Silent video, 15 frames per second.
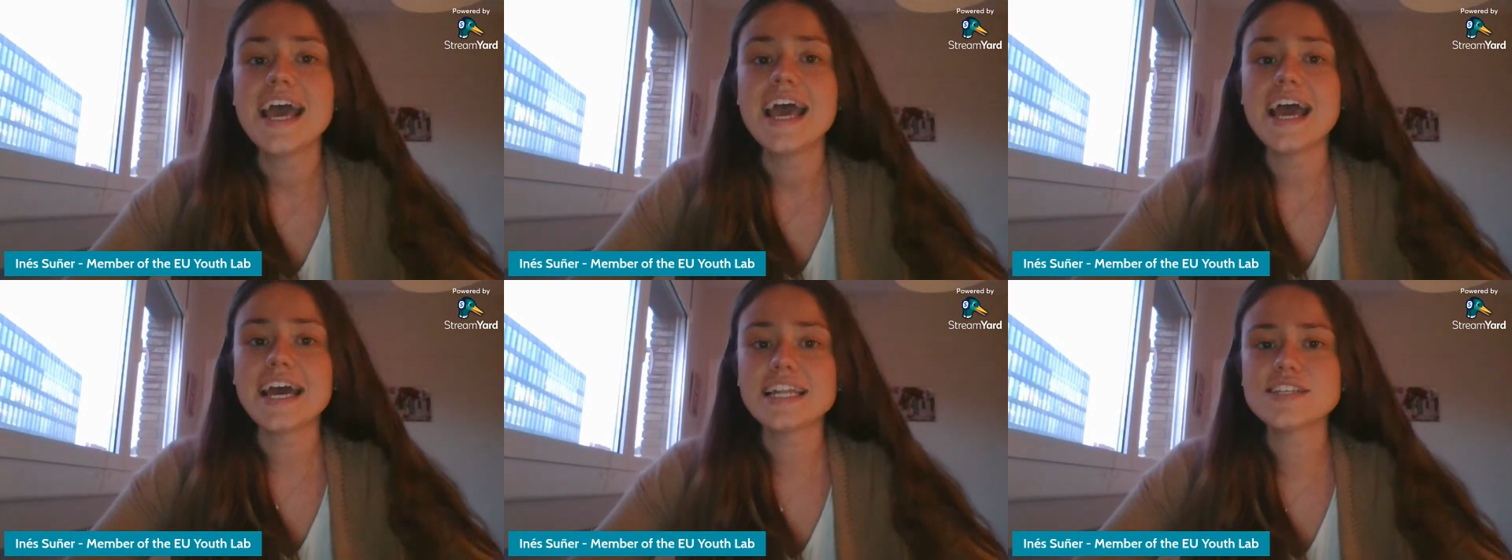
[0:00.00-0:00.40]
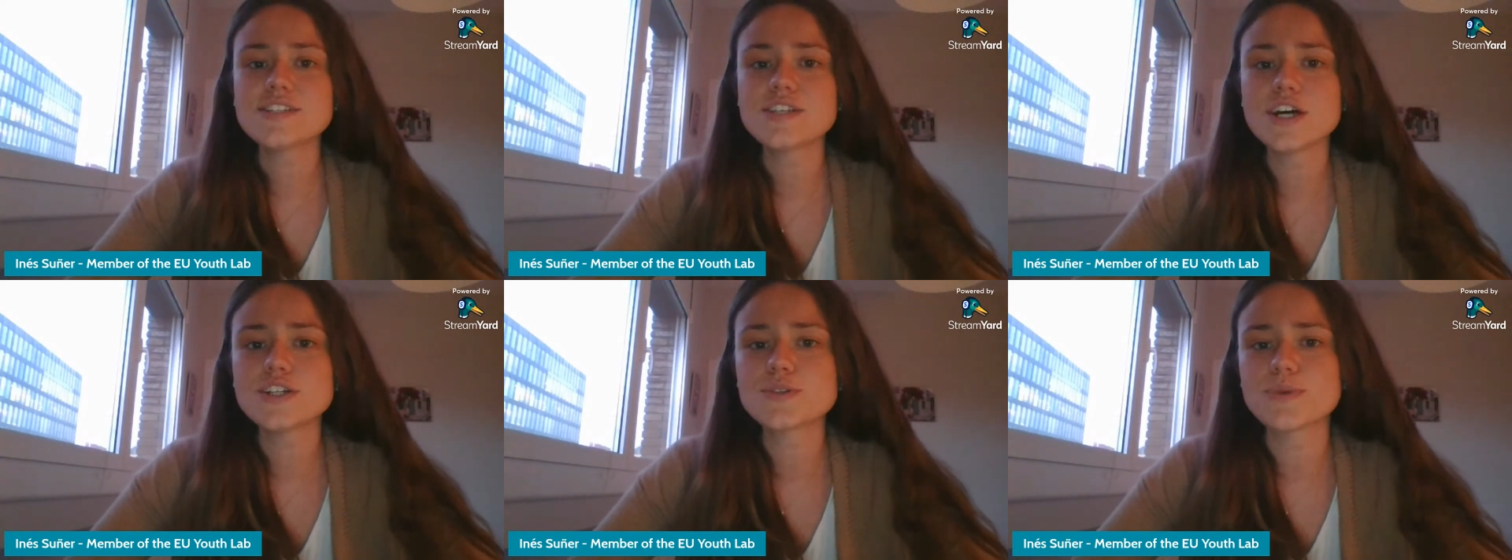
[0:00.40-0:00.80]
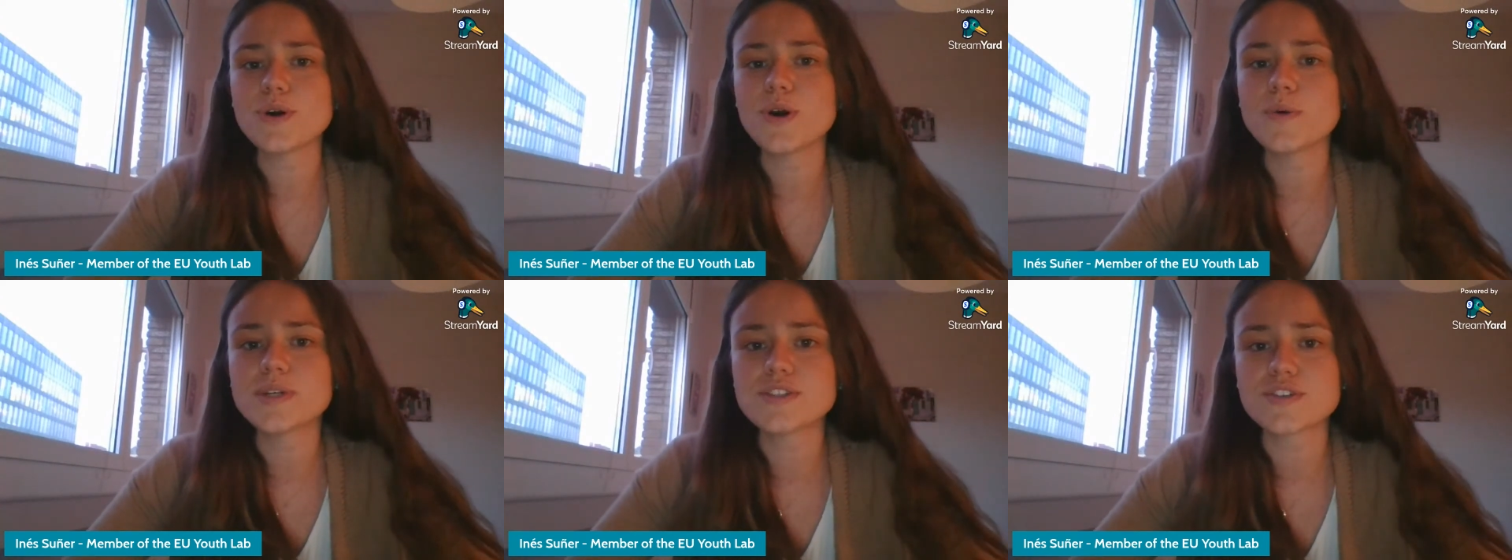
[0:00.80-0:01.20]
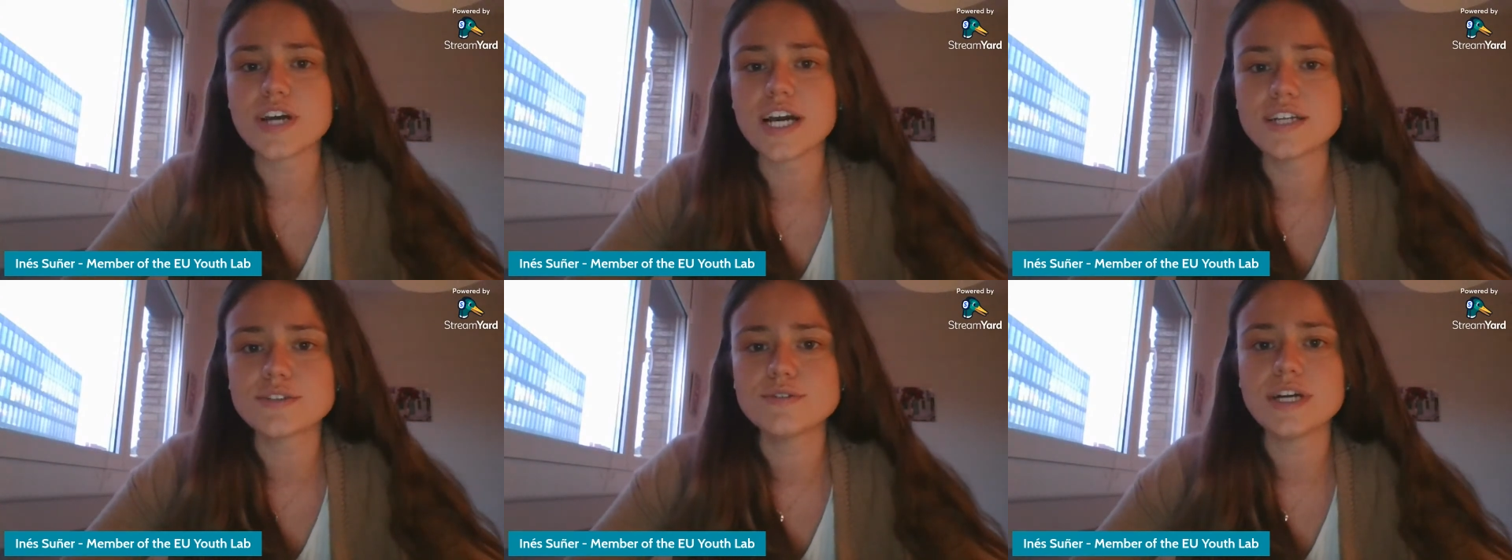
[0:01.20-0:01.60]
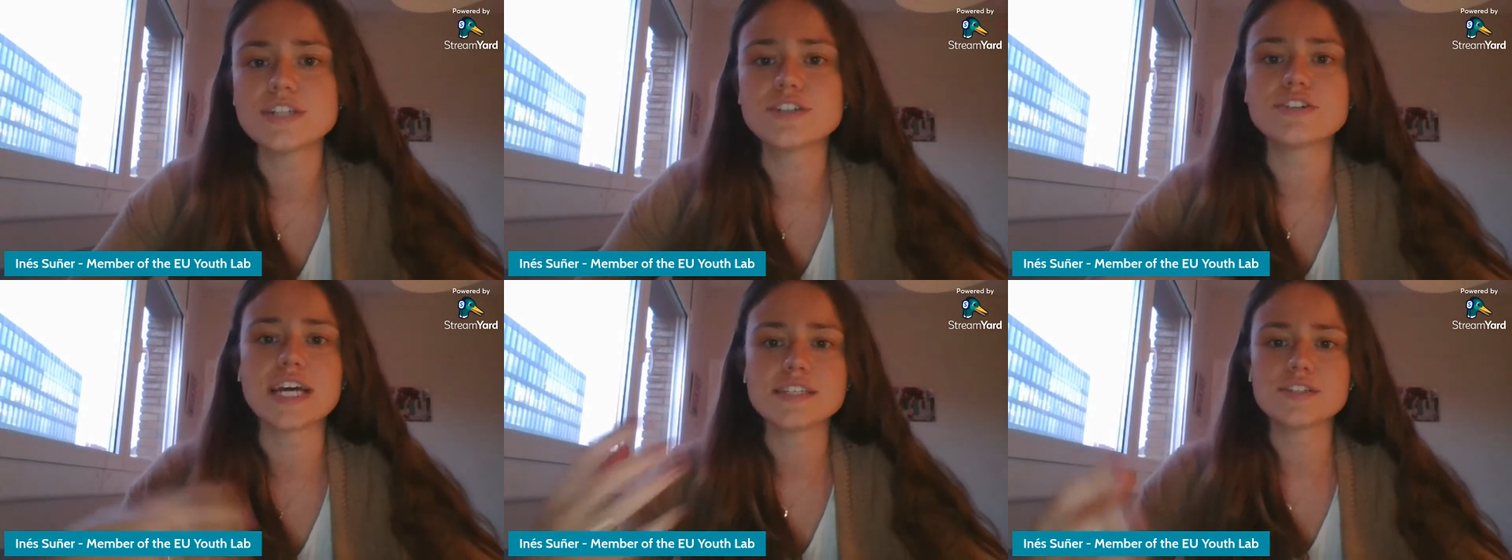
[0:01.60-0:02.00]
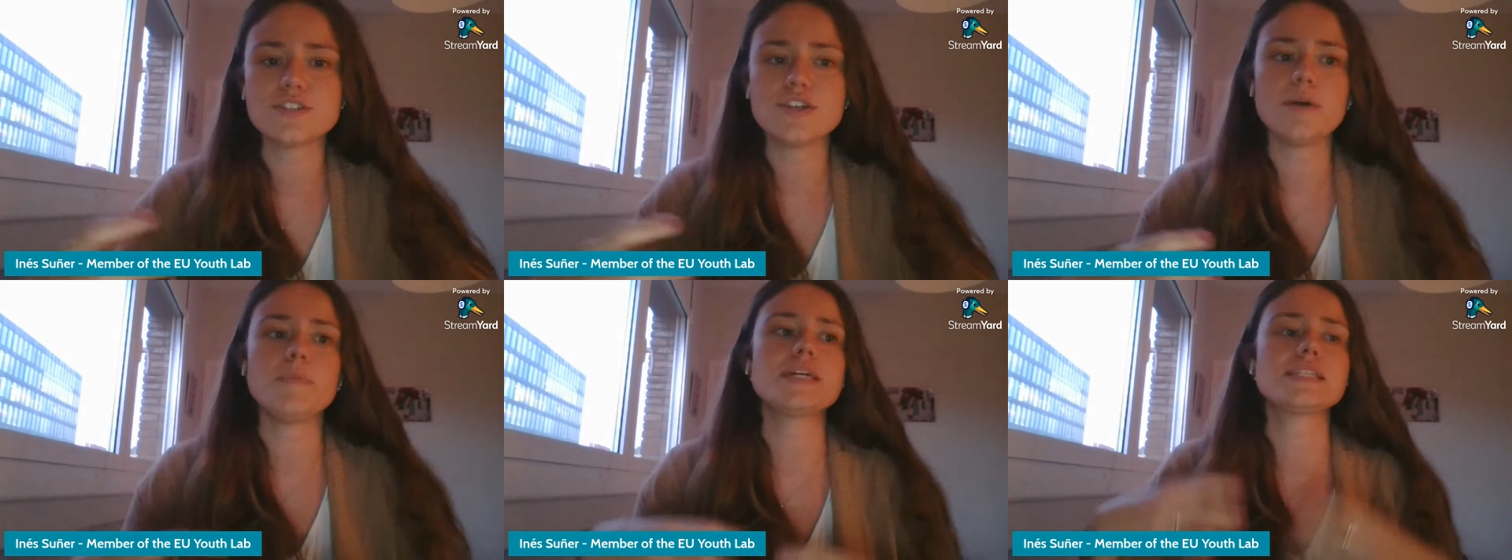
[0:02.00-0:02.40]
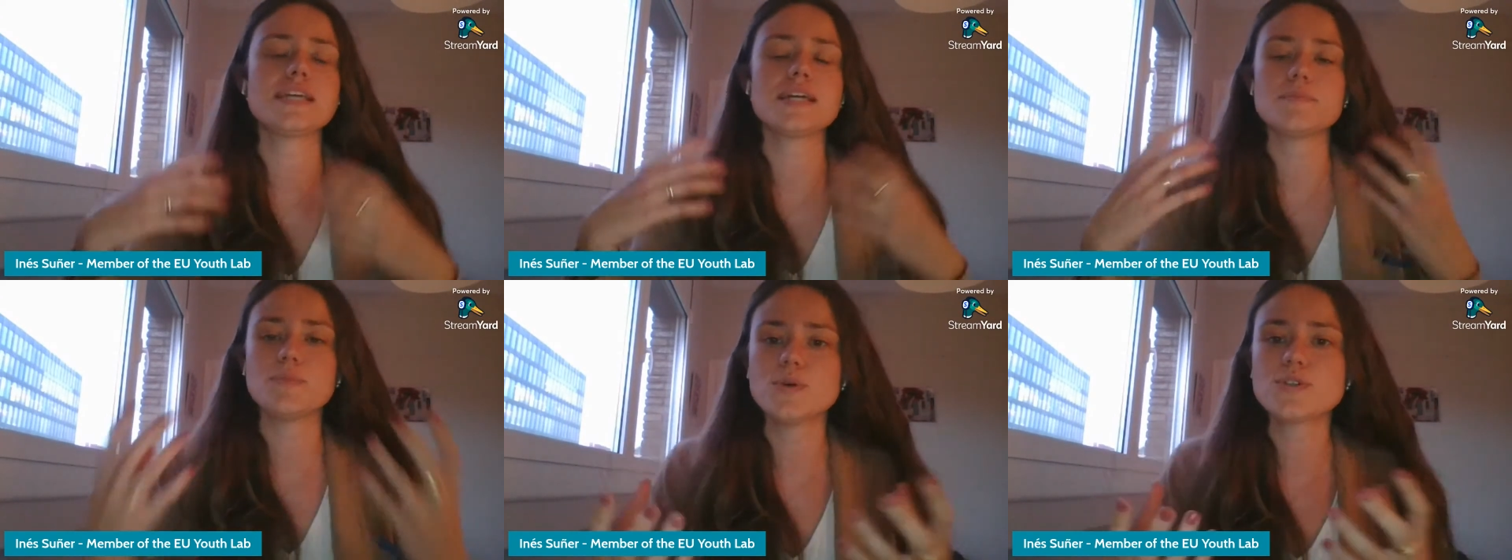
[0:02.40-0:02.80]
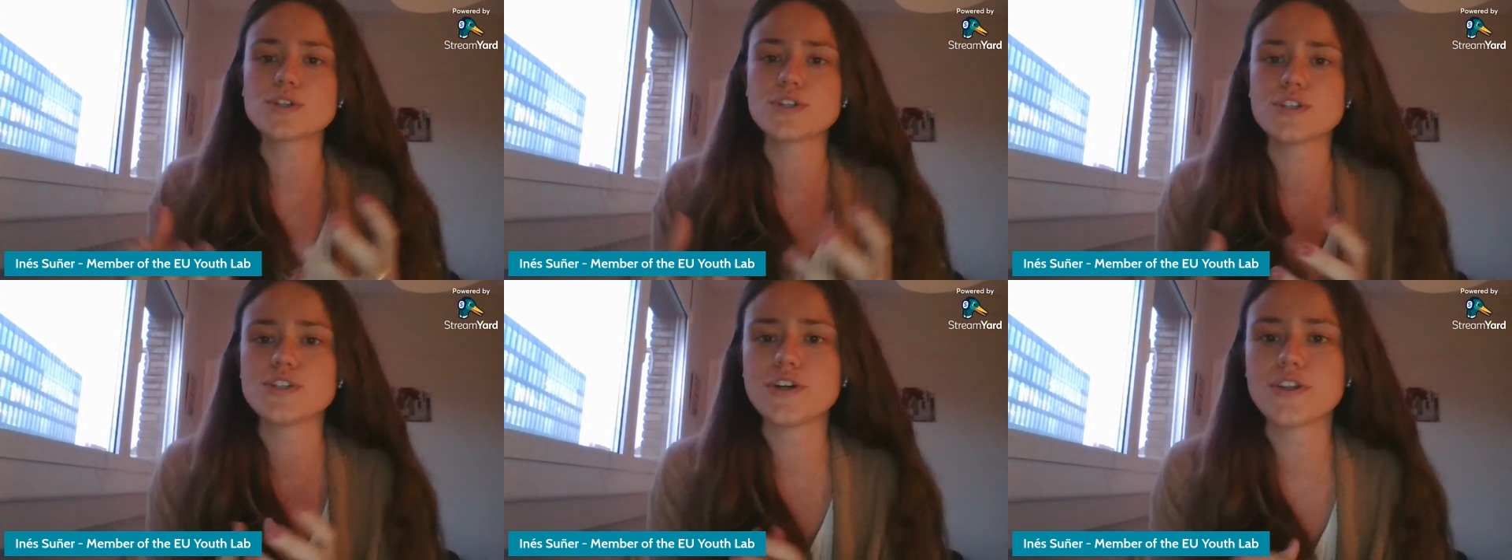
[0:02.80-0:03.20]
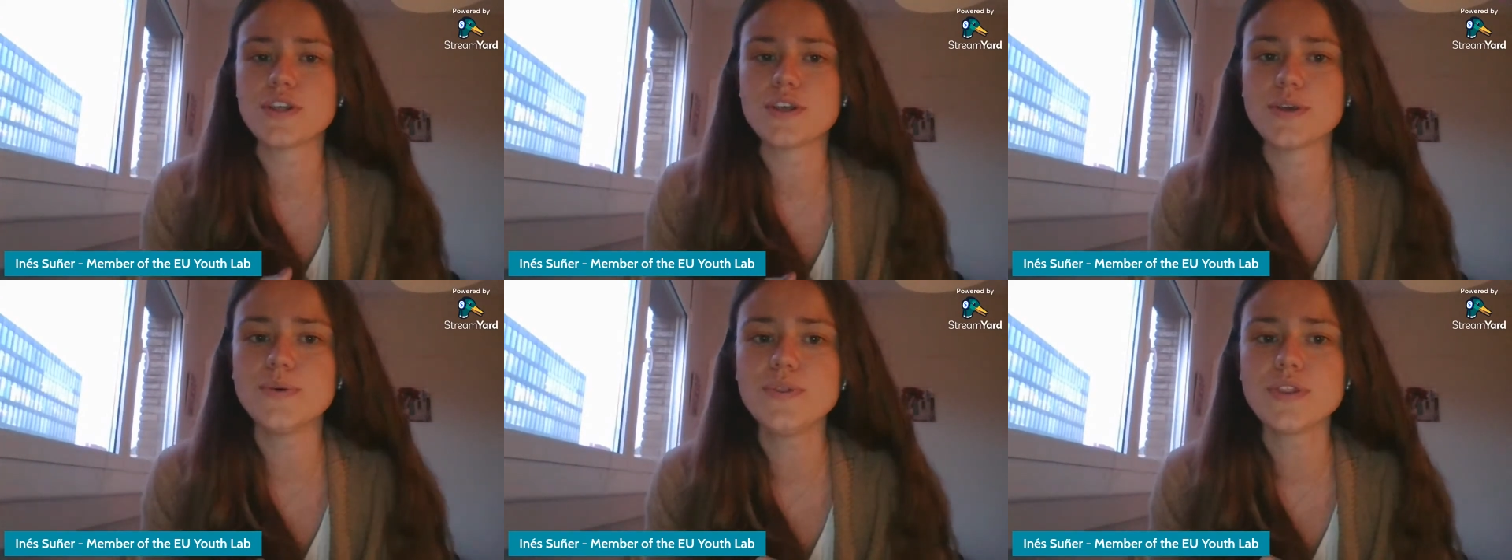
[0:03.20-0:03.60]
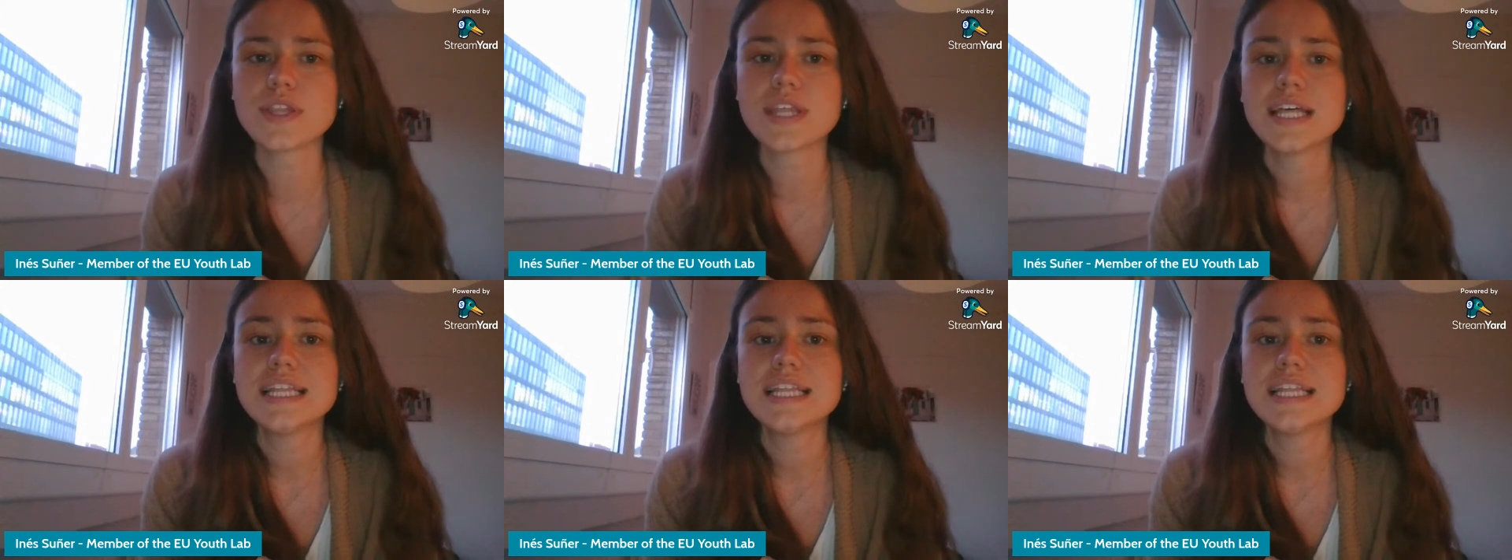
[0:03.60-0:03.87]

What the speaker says: And as such, we always try to address the topics that most concern the youth,